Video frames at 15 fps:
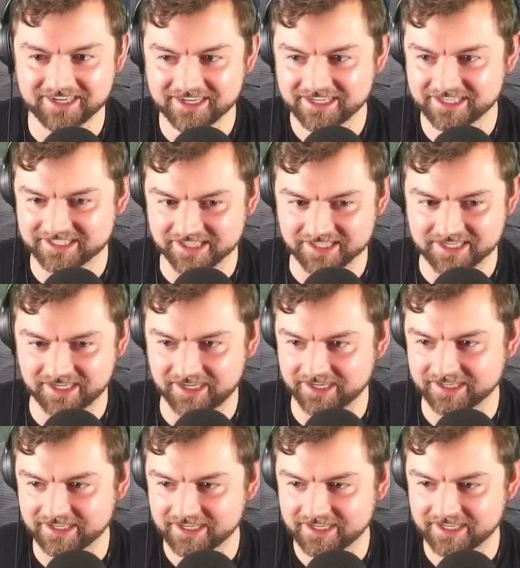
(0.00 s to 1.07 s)
Is it the
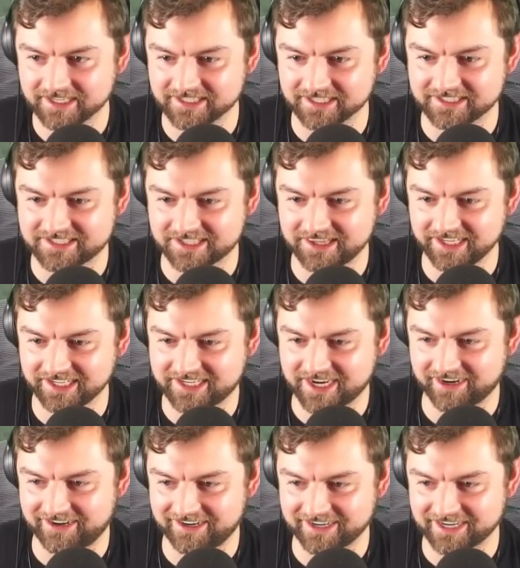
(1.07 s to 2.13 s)
Khan? It's the
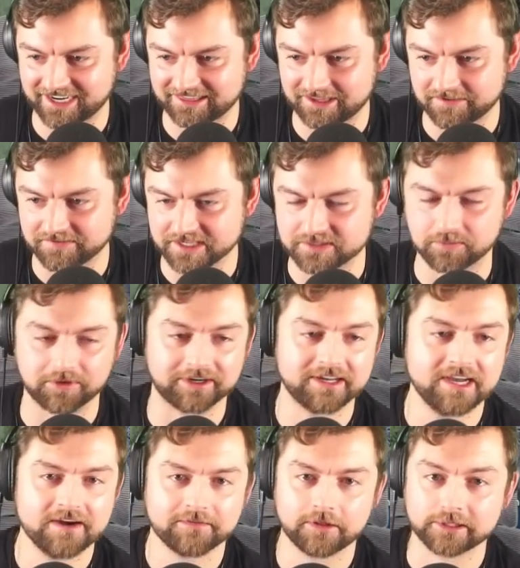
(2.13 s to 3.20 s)
Khan. I love this one.
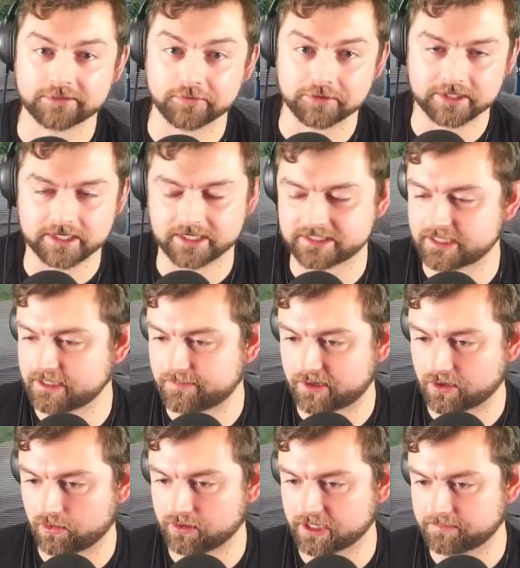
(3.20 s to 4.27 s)
For those of you who did not see the
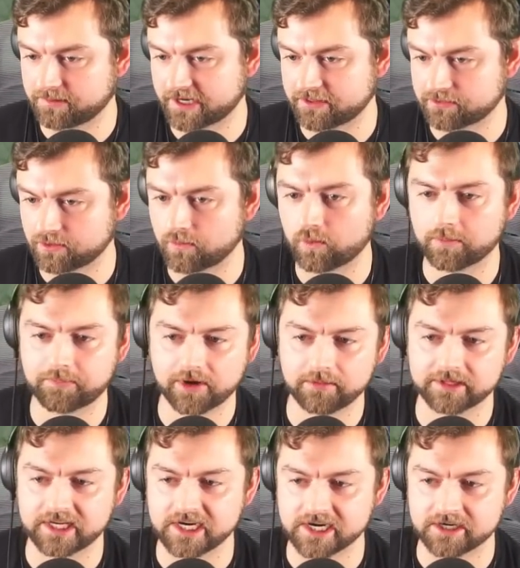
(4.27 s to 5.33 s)
Mongolia playthrough, we're
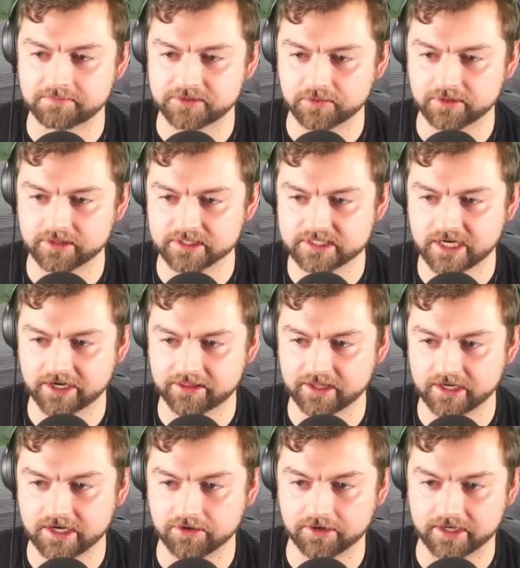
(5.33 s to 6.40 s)
probably going to end up doing this kind of
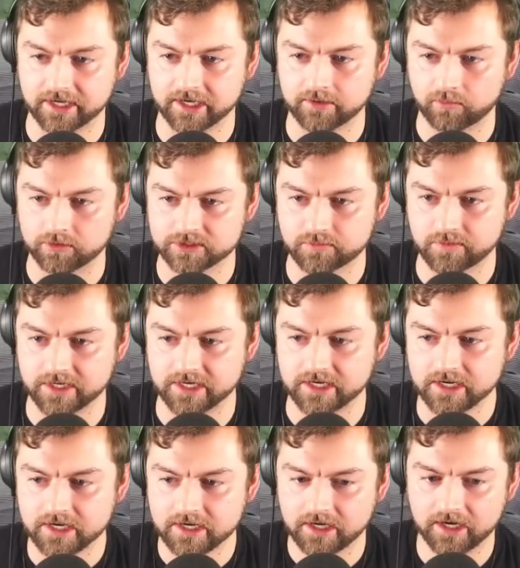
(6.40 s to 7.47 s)
thing here again once
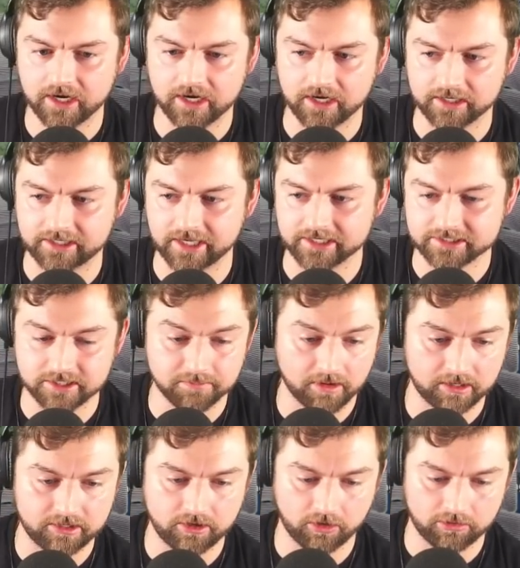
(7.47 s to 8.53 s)
we get to
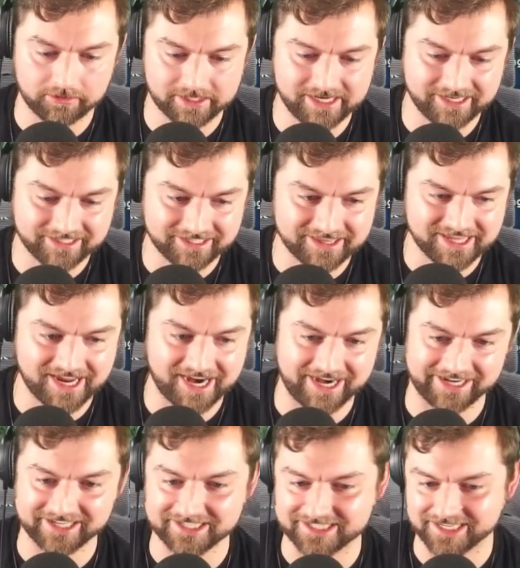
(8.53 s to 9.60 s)
Mongolia in the
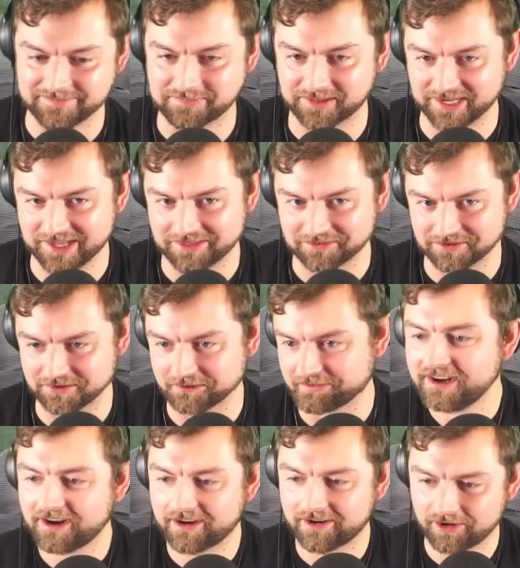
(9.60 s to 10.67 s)
A to Z playthrough.
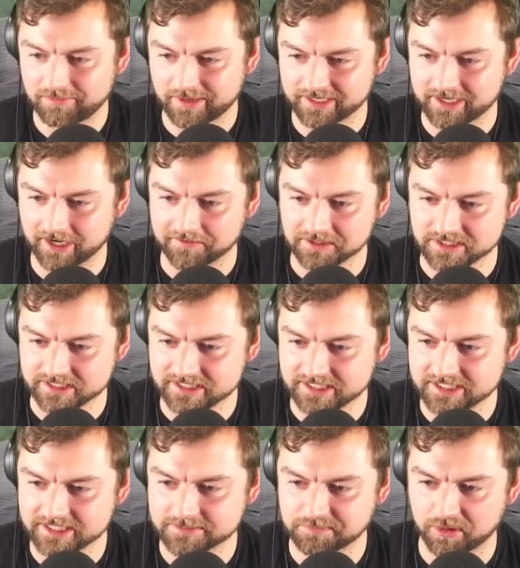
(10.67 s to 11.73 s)
Oh my god, this
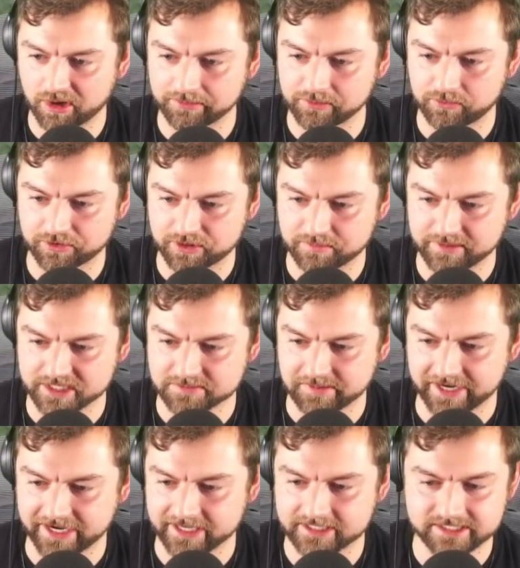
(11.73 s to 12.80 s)
is probably one of the best
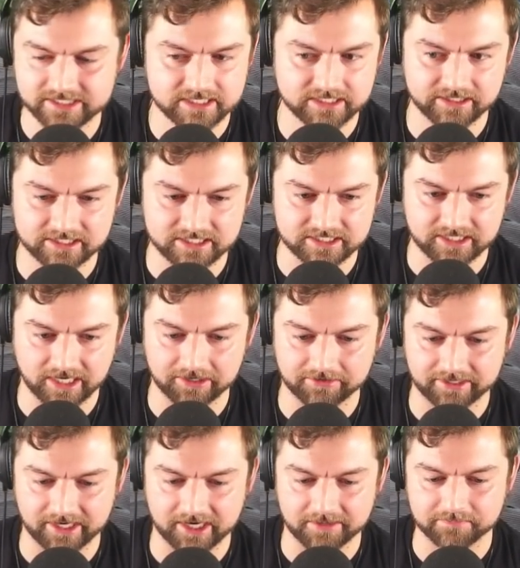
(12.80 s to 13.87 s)
paths in this entire
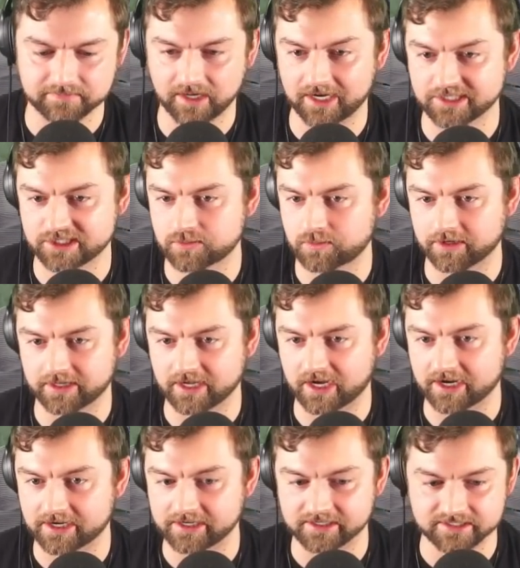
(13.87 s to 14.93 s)
game. I swear to
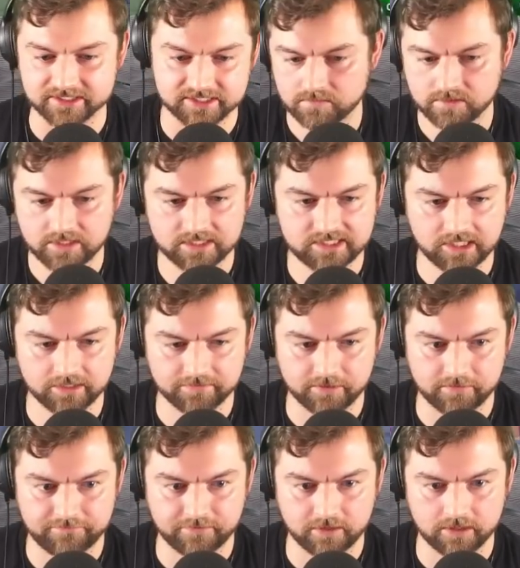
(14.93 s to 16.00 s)
god it is. That's like the
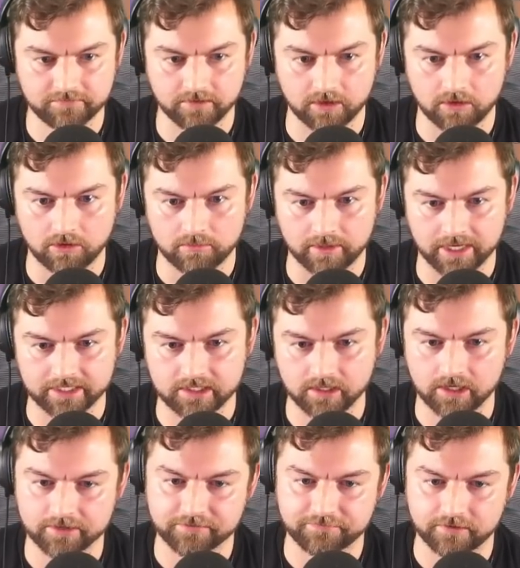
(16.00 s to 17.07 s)
fall of, oh my
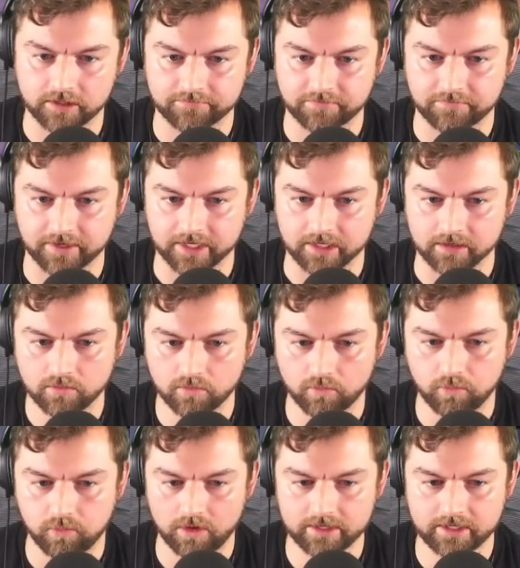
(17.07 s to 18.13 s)
god, the fall of Havana.
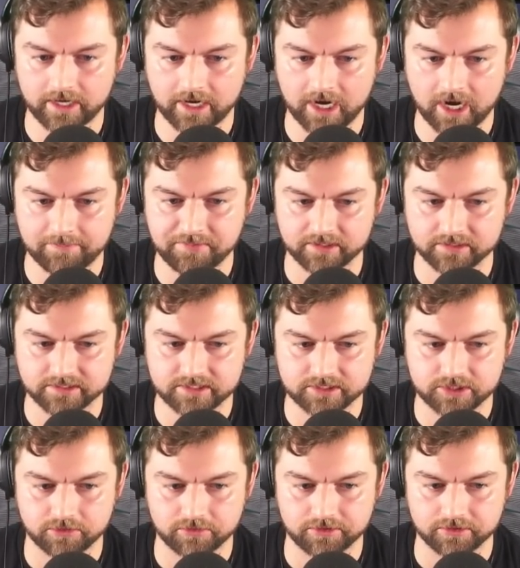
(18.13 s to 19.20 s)
What happened
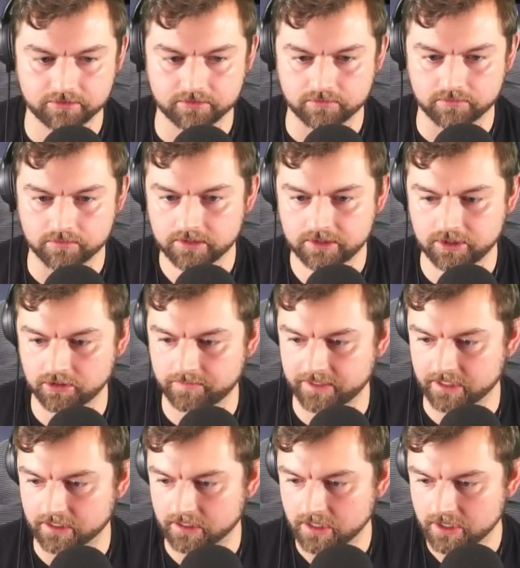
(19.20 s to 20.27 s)
to you?
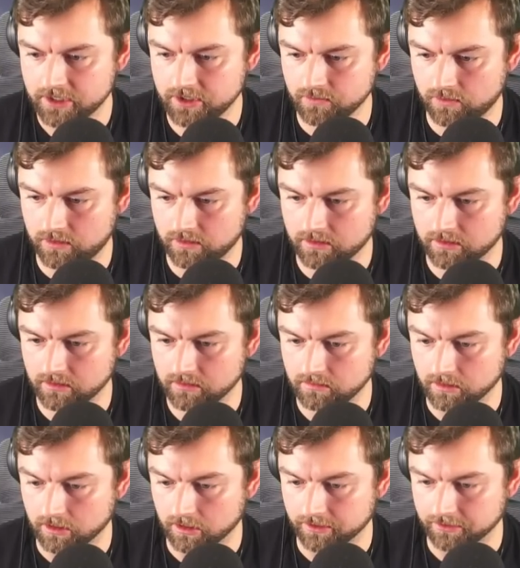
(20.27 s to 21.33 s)
Cuba, you're
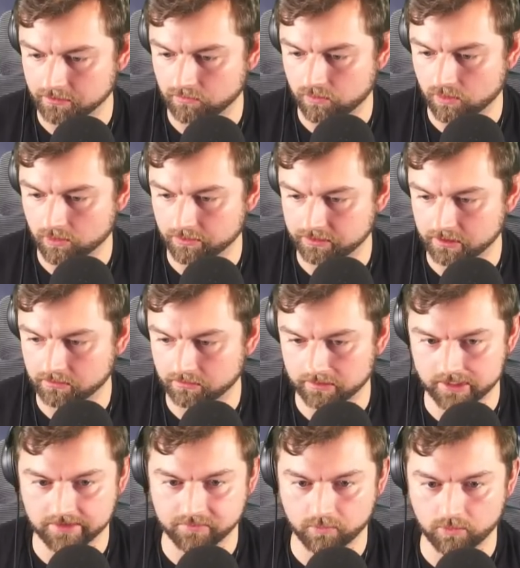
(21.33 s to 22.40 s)
at war with
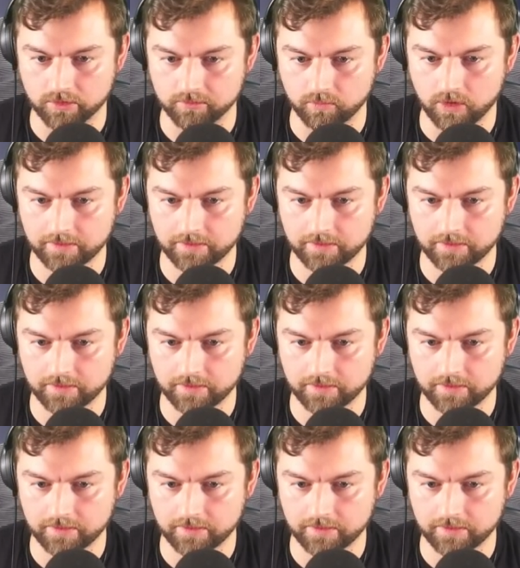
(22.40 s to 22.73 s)
literally everyone.